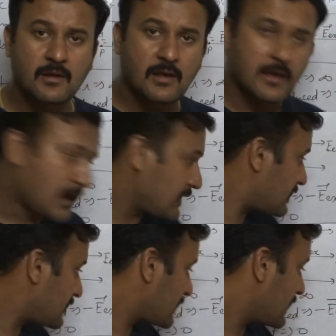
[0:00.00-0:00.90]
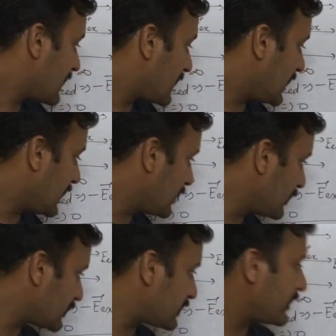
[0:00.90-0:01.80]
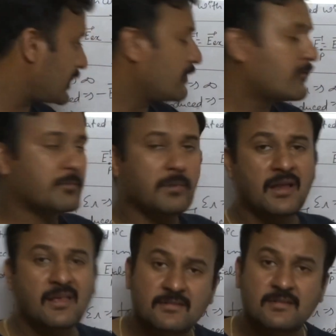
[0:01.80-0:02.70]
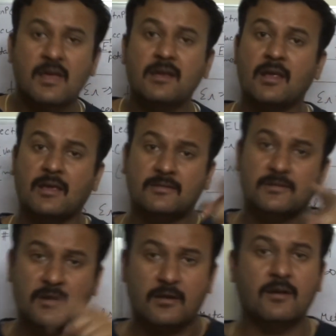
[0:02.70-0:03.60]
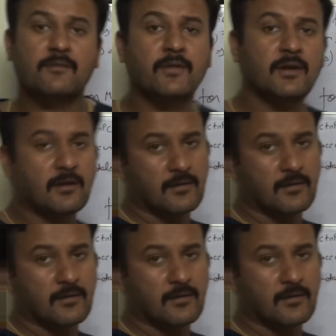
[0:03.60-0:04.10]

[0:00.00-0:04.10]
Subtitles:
Hence, induced field would be less than external field,